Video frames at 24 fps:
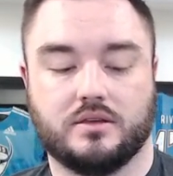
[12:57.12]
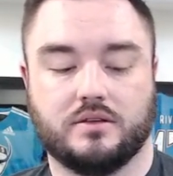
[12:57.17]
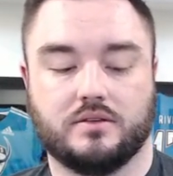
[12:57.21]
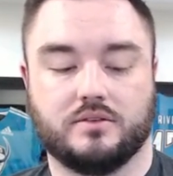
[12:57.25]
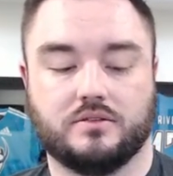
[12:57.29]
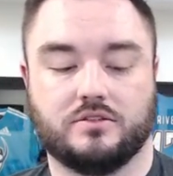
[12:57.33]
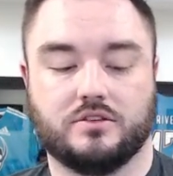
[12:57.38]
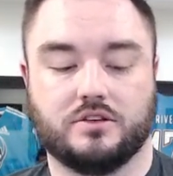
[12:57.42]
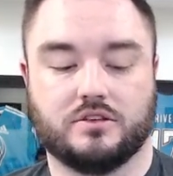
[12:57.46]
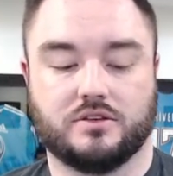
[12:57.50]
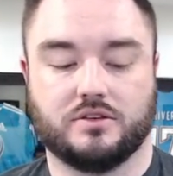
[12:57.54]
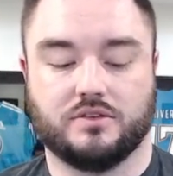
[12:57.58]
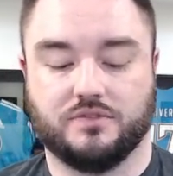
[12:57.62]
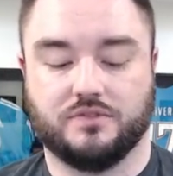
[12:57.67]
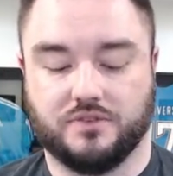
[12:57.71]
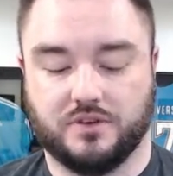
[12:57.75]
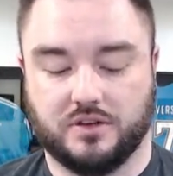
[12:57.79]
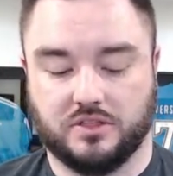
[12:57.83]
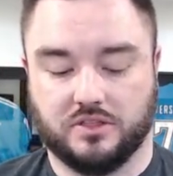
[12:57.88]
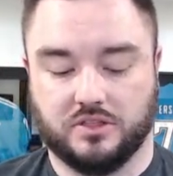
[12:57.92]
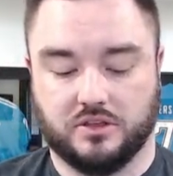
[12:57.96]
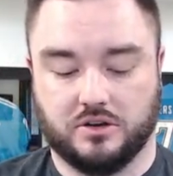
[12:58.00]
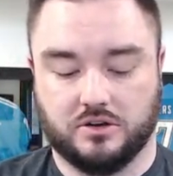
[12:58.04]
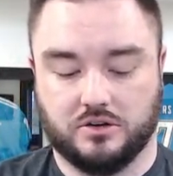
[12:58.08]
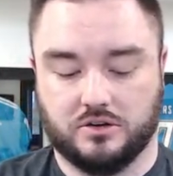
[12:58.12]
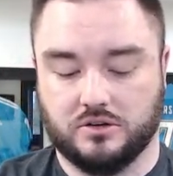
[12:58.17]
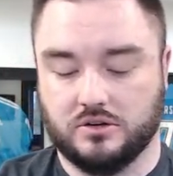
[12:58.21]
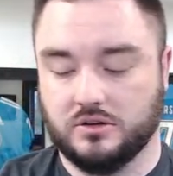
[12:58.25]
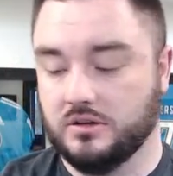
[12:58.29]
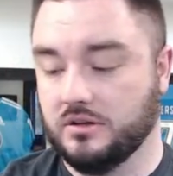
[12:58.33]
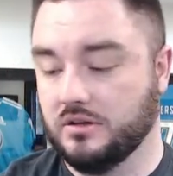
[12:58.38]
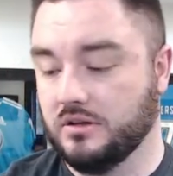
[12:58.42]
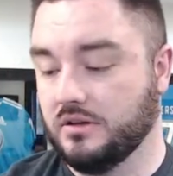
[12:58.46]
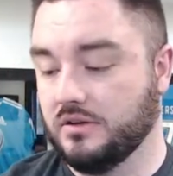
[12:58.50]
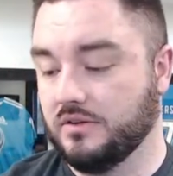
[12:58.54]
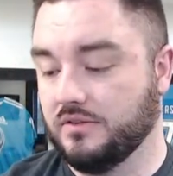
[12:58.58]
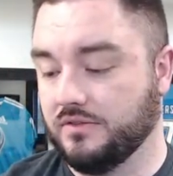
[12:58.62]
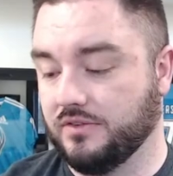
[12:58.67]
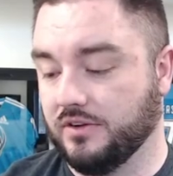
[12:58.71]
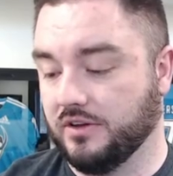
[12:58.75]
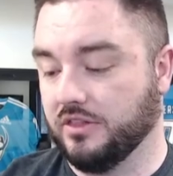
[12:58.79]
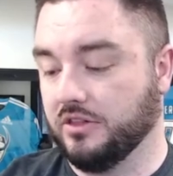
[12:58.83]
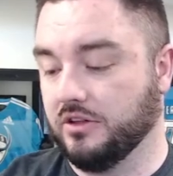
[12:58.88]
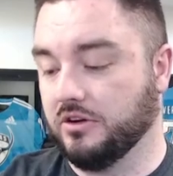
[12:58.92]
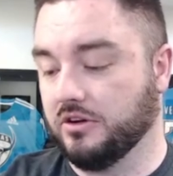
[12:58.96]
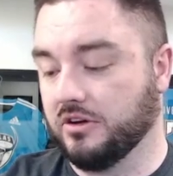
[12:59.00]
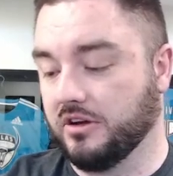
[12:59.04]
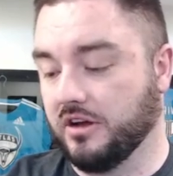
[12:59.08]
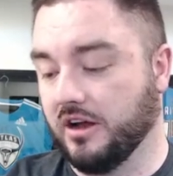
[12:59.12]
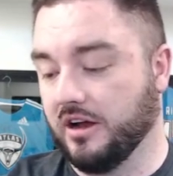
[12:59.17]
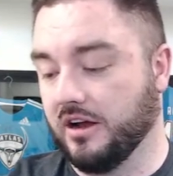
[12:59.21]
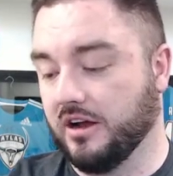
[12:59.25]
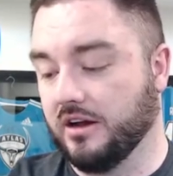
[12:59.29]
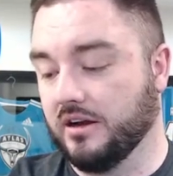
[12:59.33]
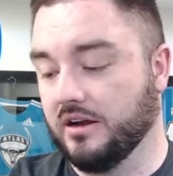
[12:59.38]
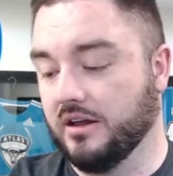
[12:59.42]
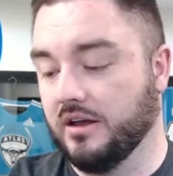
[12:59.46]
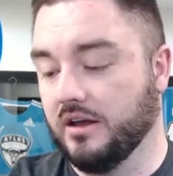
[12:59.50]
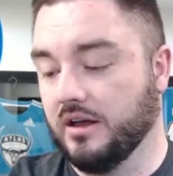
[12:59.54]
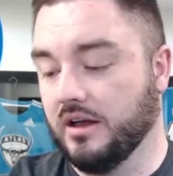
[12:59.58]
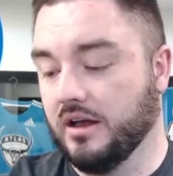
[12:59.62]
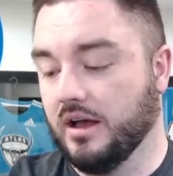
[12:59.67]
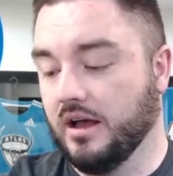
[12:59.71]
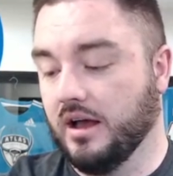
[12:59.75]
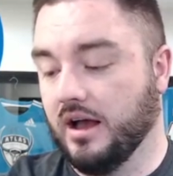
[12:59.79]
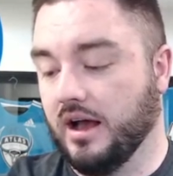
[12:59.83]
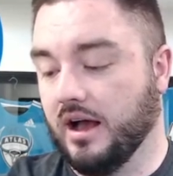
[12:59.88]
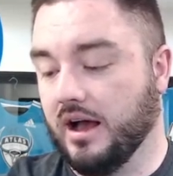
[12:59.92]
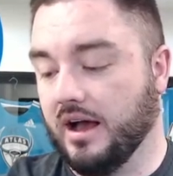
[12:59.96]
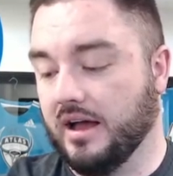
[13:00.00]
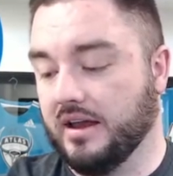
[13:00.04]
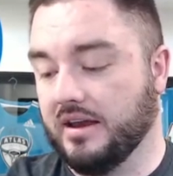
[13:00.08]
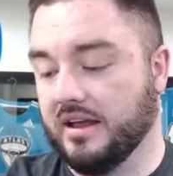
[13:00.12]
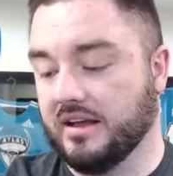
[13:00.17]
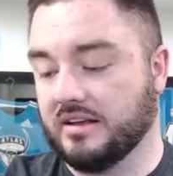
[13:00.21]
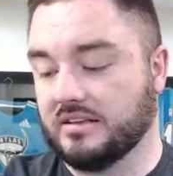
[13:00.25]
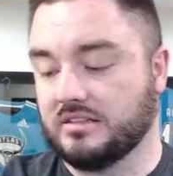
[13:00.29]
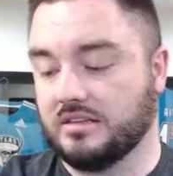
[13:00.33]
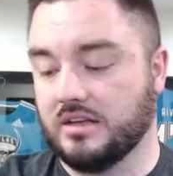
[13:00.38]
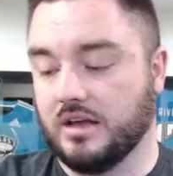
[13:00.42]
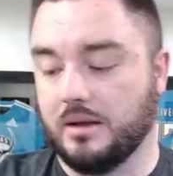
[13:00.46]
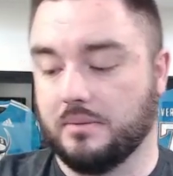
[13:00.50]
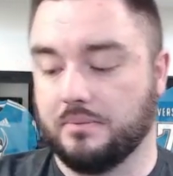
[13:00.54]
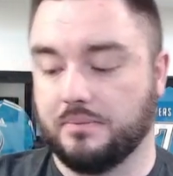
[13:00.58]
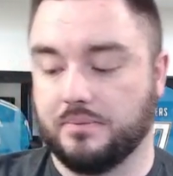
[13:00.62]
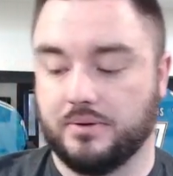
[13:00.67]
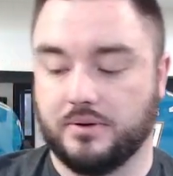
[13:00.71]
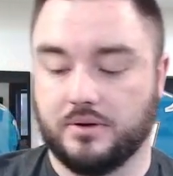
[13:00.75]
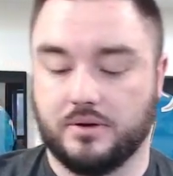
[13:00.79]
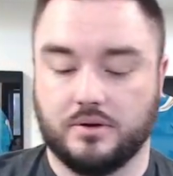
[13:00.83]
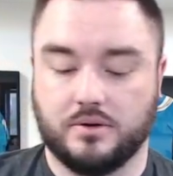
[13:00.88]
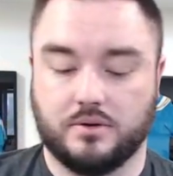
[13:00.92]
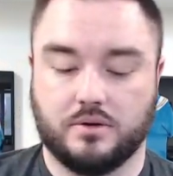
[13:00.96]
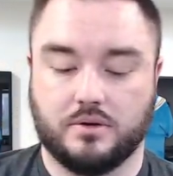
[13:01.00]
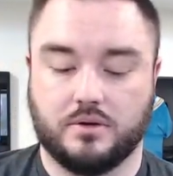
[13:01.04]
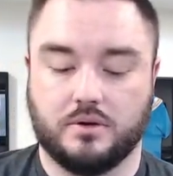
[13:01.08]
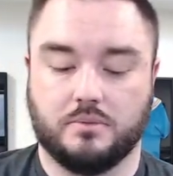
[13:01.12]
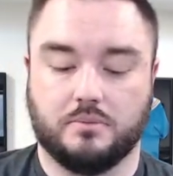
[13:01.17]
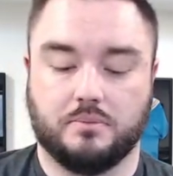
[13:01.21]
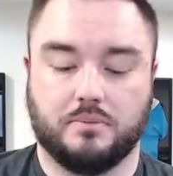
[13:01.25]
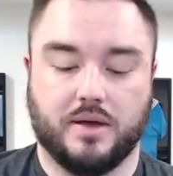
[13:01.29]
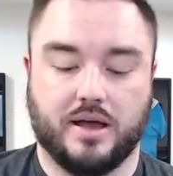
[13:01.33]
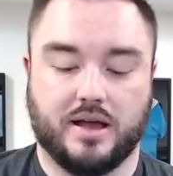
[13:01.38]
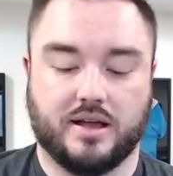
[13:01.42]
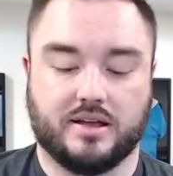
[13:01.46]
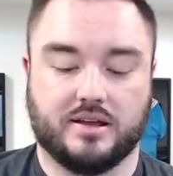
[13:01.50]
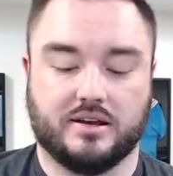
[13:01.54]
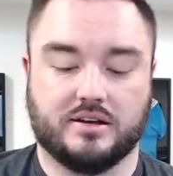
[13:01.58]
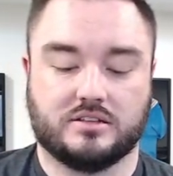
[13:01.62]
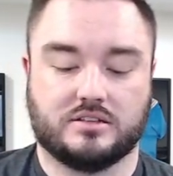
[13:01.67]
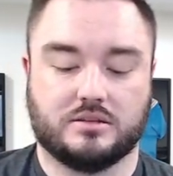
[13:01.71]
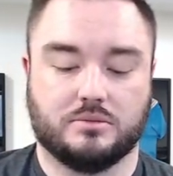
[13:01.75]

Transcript: just a fun little, fun little card. Uh, next up, back into some